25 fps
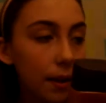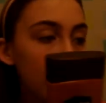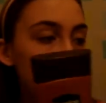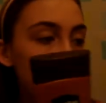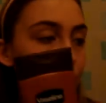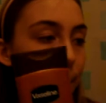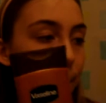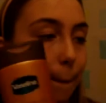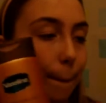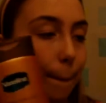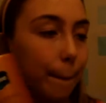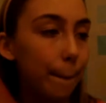
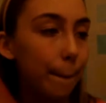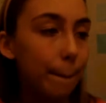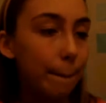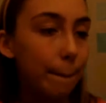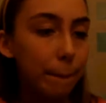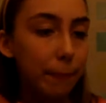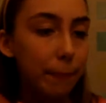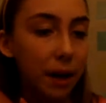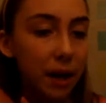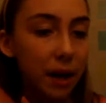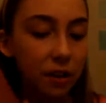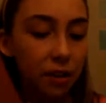a
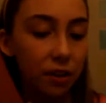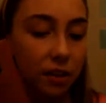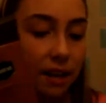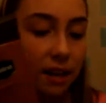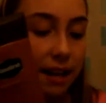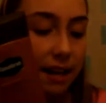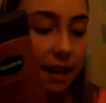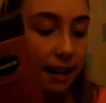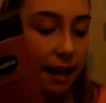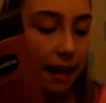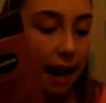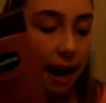
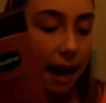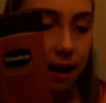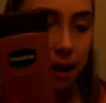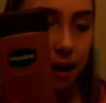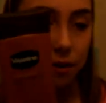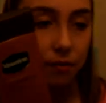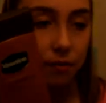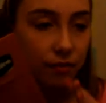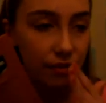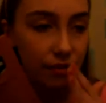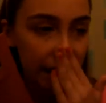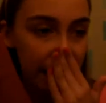buttery
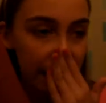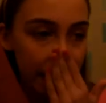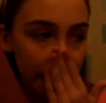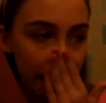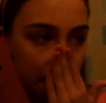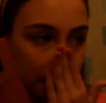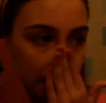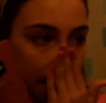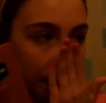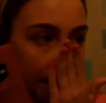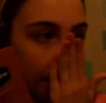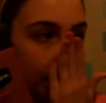kind of
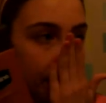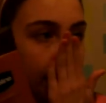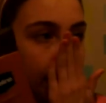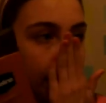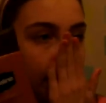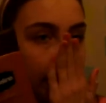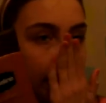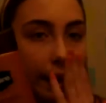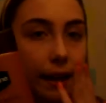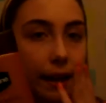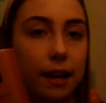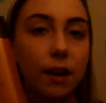vanilla,
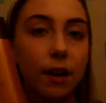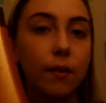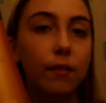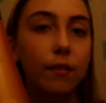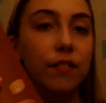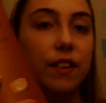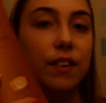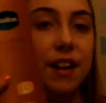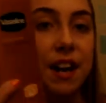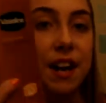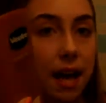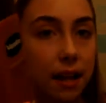like
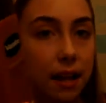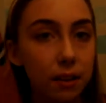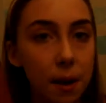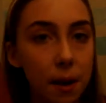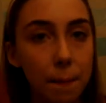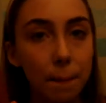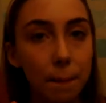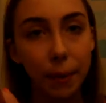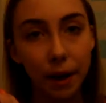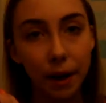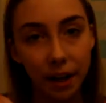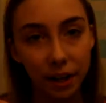
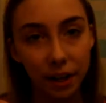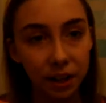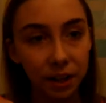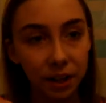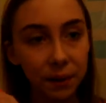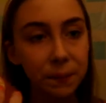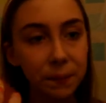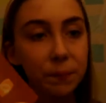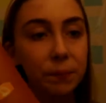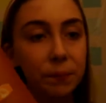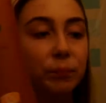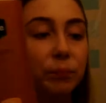vanilla
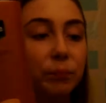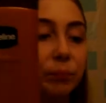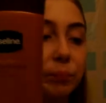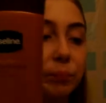butter.